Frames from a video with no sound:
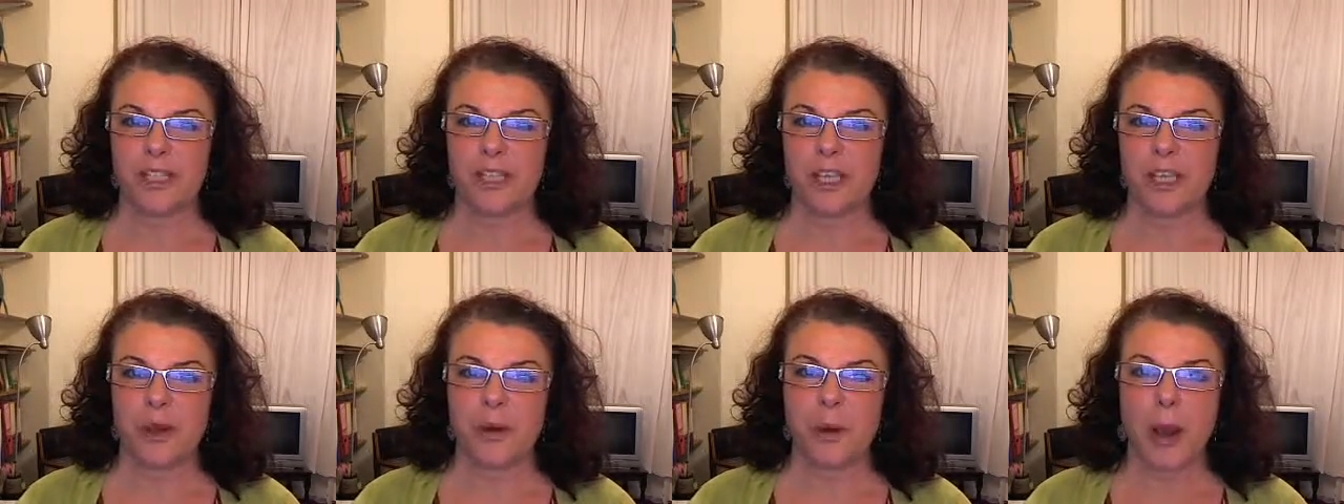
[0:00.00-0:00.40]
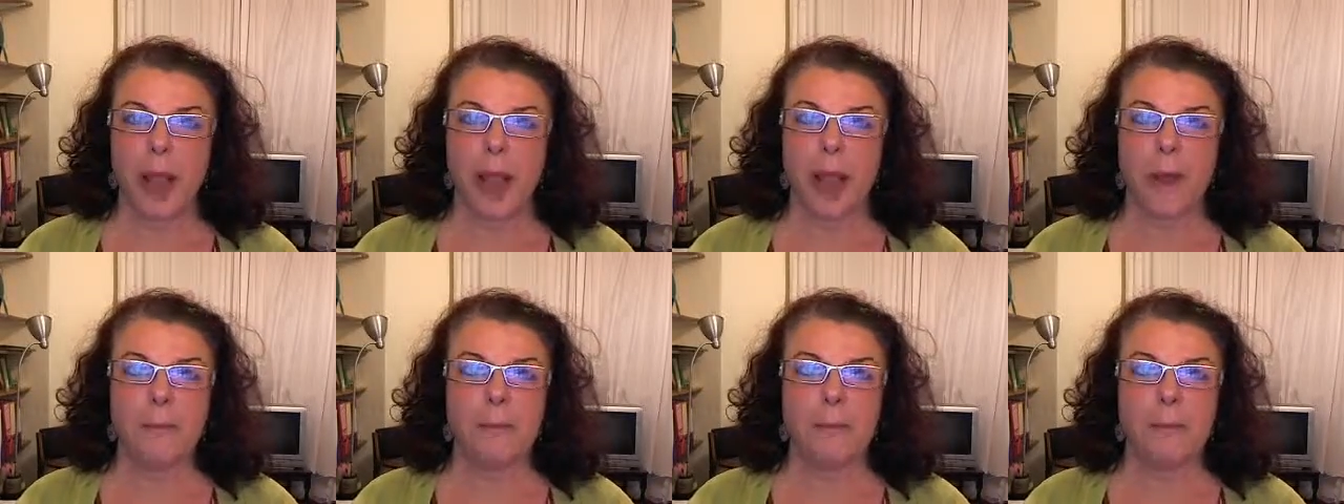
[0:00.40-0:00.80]
So
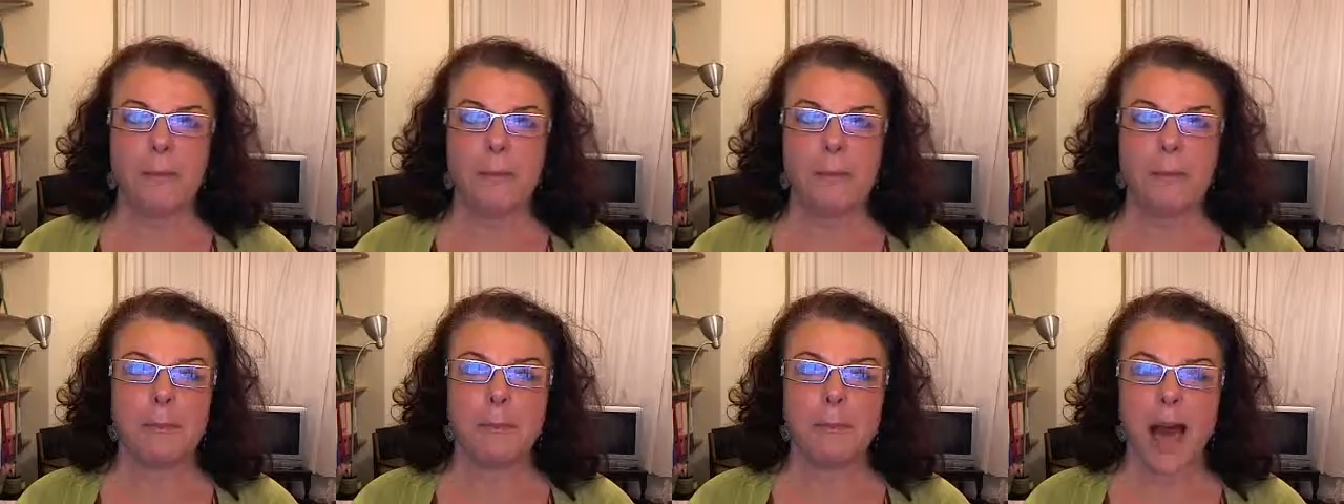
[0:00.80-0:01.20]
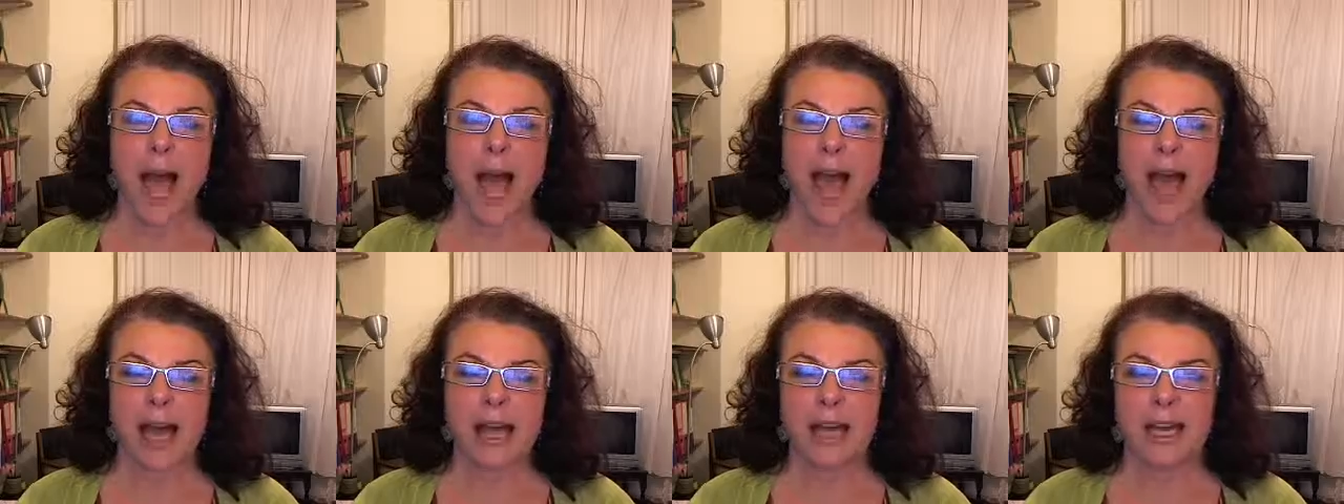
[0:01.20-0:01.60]

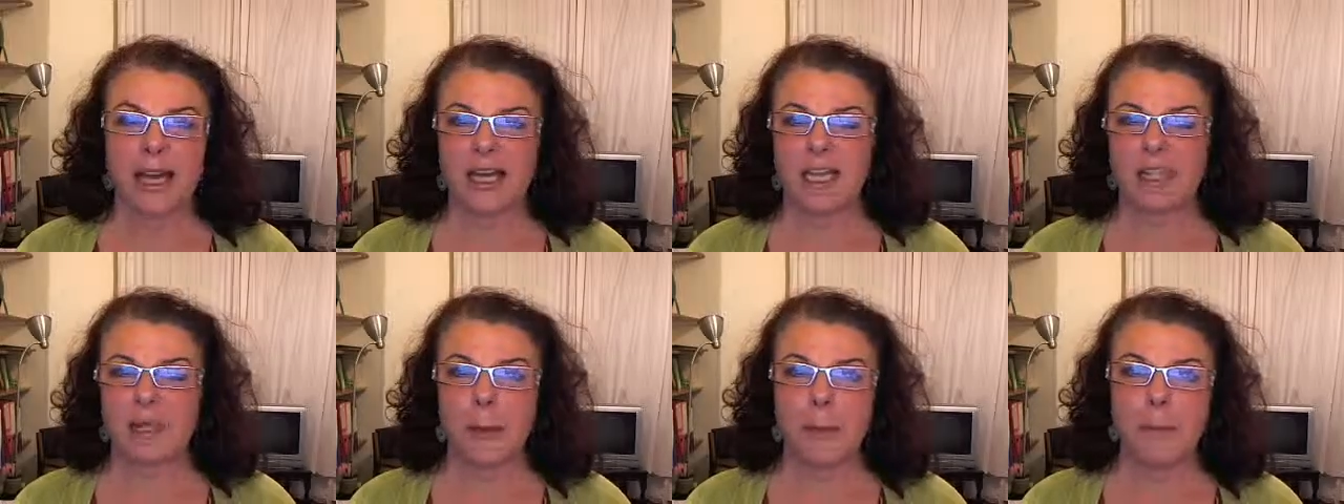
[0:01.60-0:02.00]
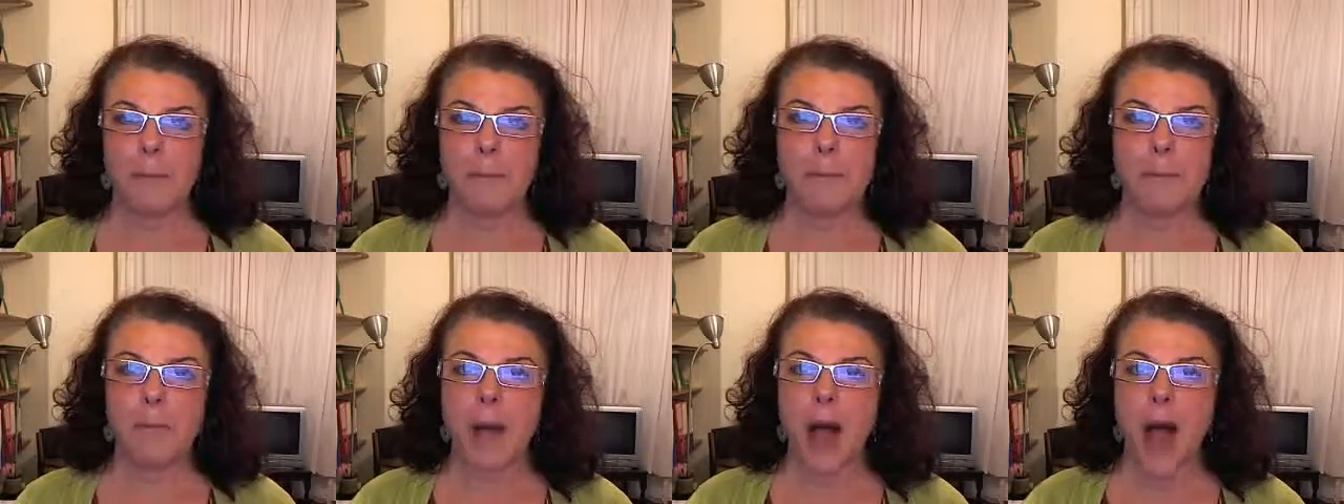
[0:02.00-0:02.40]
ma and
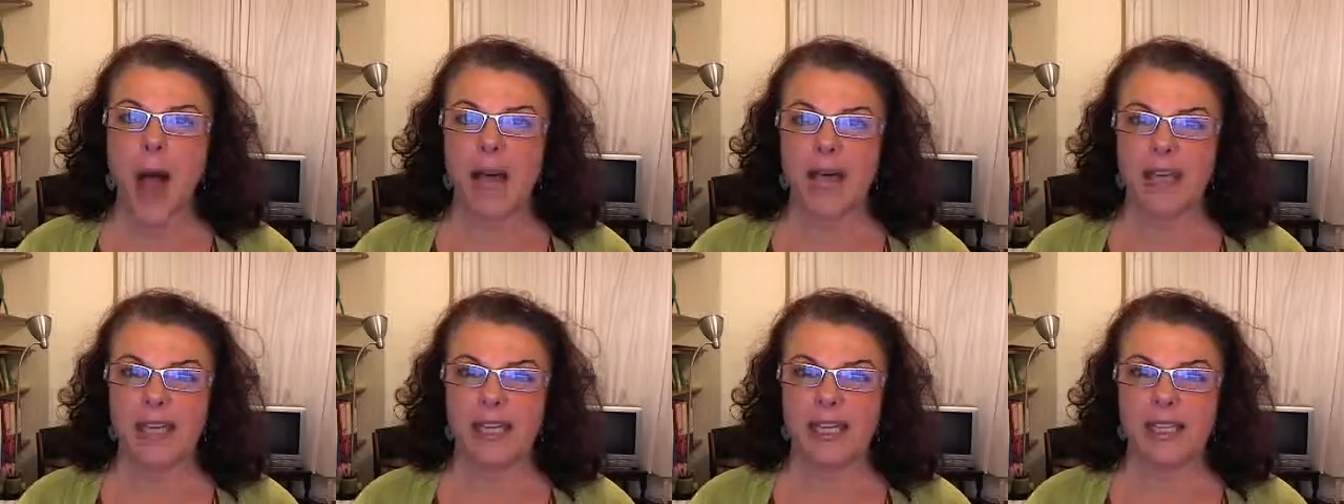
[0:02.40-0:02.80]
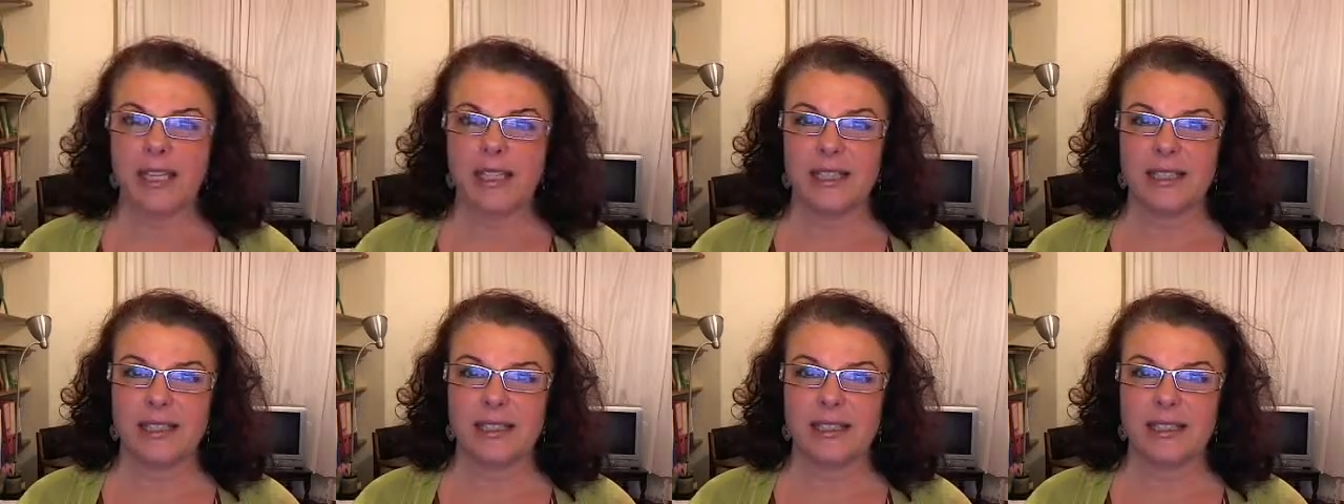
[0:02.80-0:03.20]
my
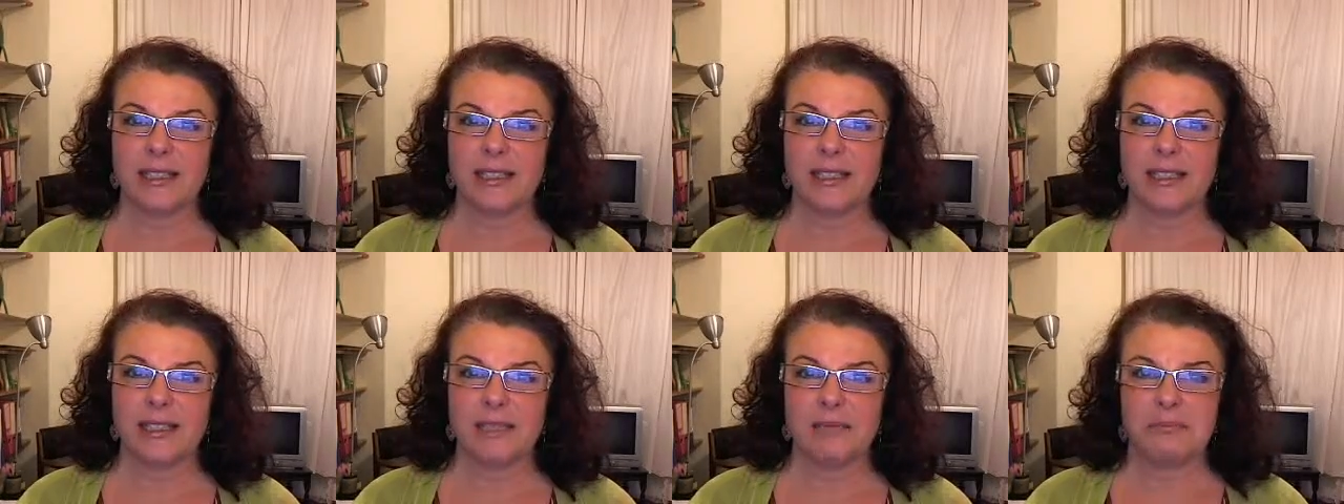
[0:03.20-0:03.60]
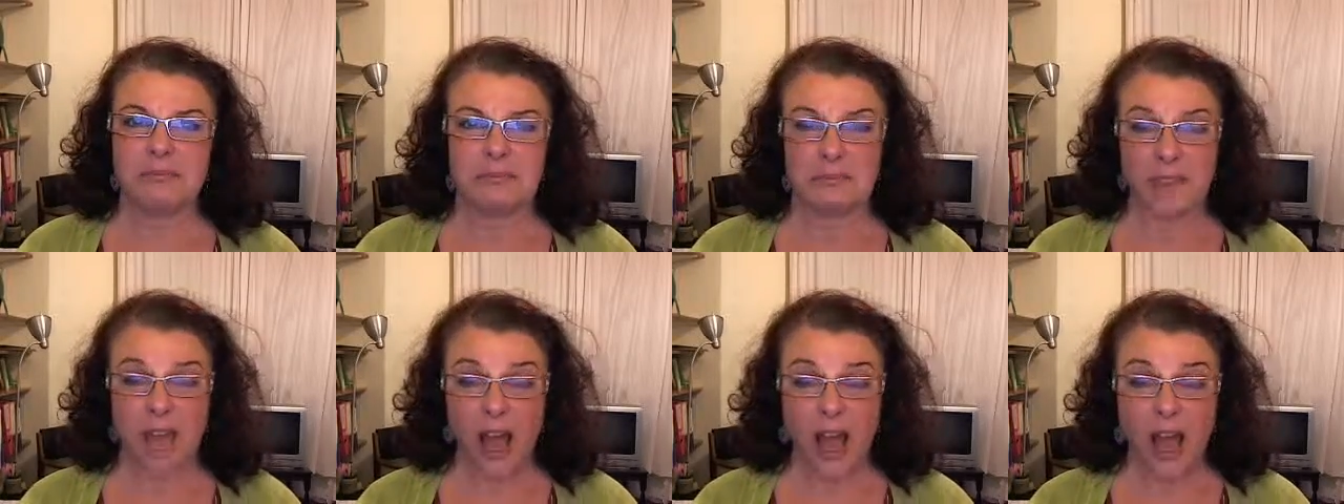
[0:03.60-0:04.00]

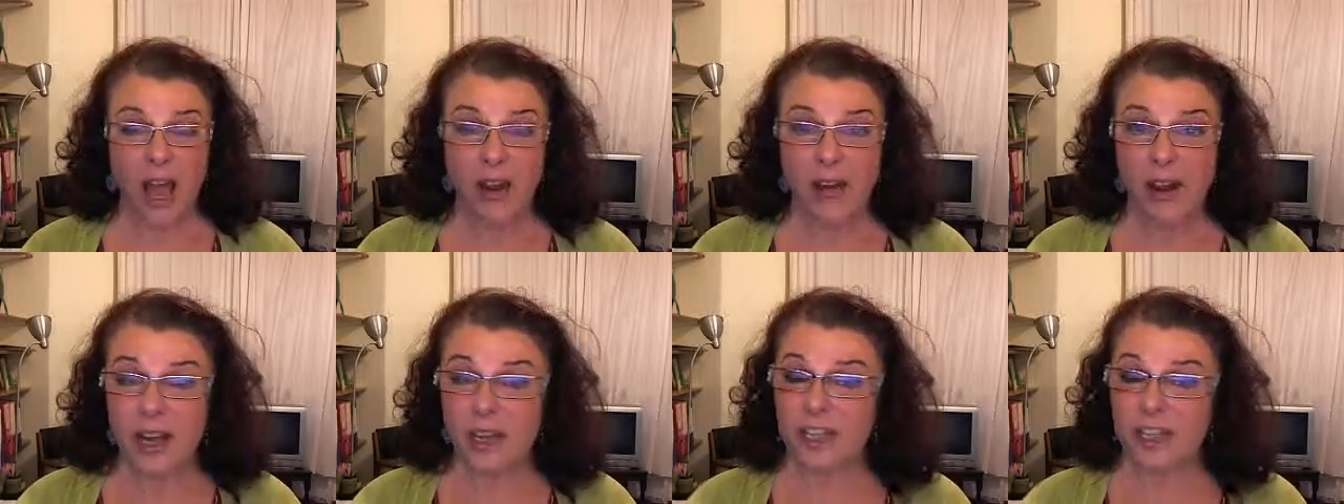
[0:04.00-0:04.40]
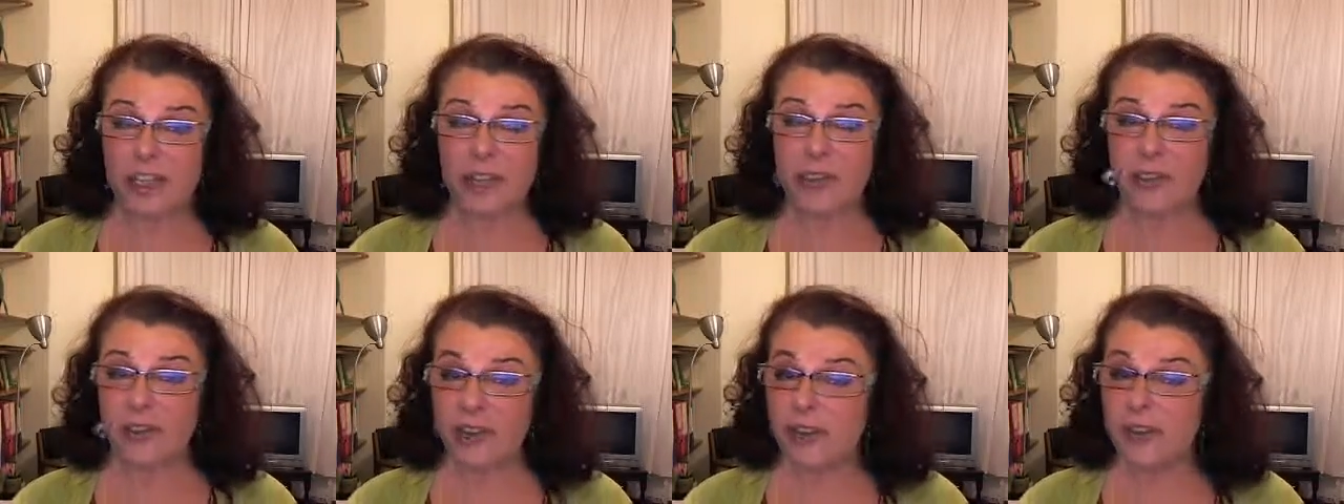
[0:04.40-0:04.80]
are
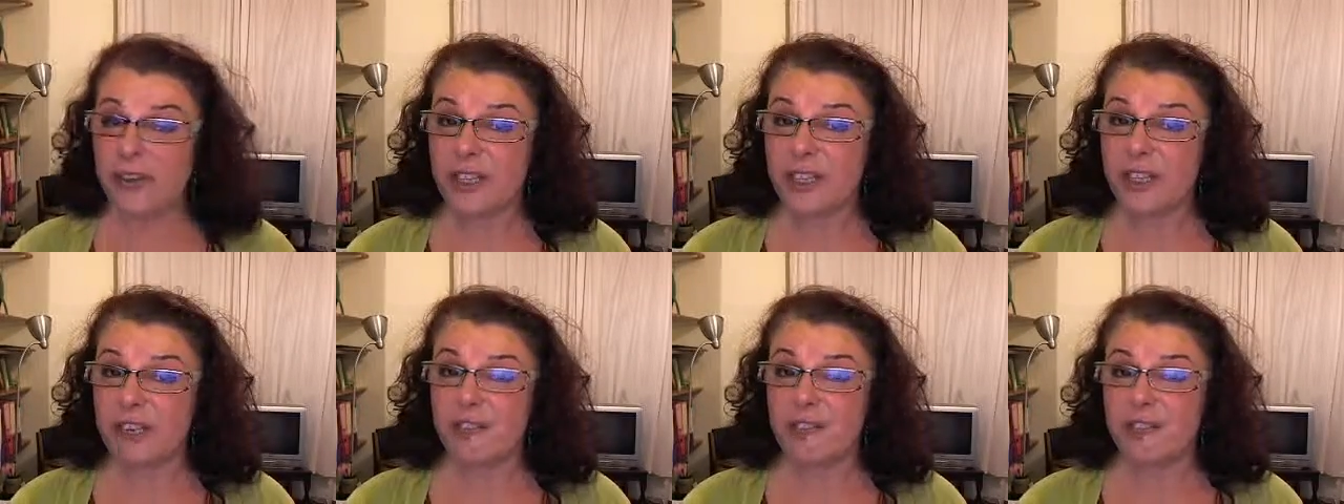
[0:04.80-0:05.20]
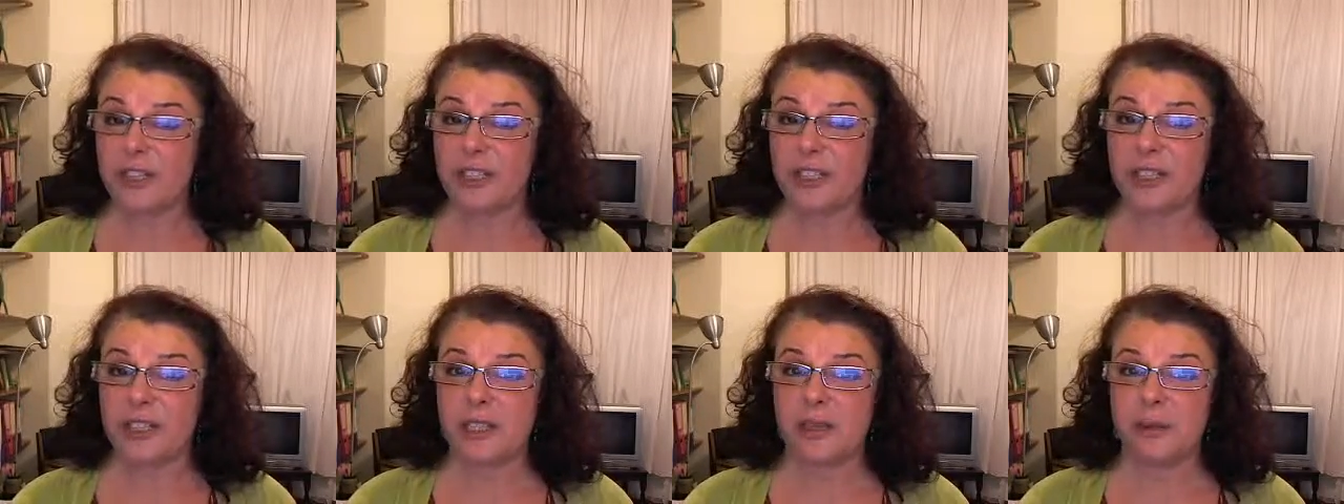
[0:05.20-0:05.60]
actually very
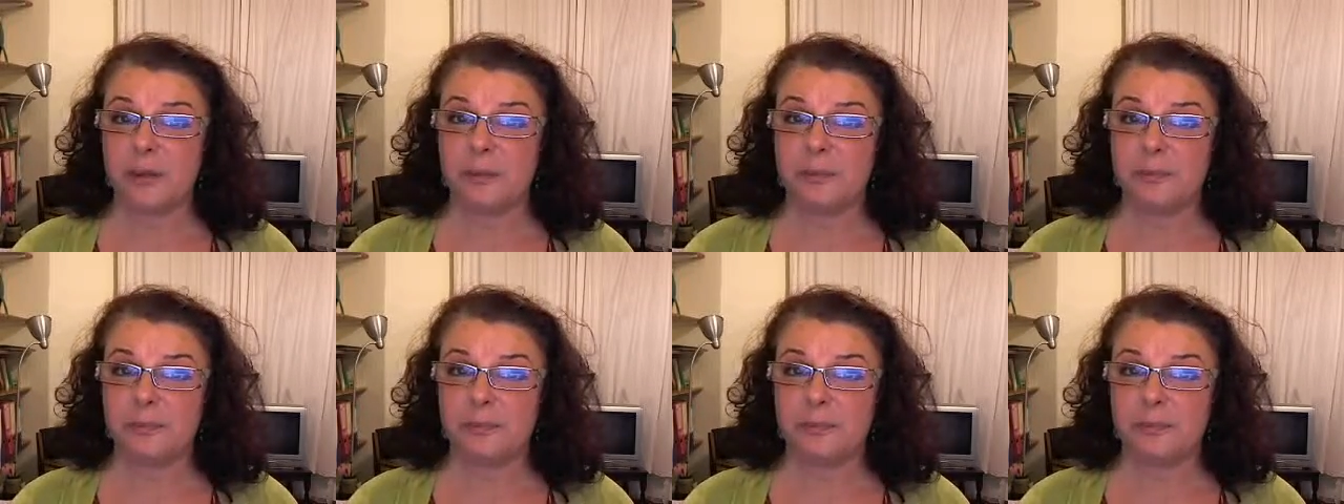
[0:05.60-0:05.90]
different.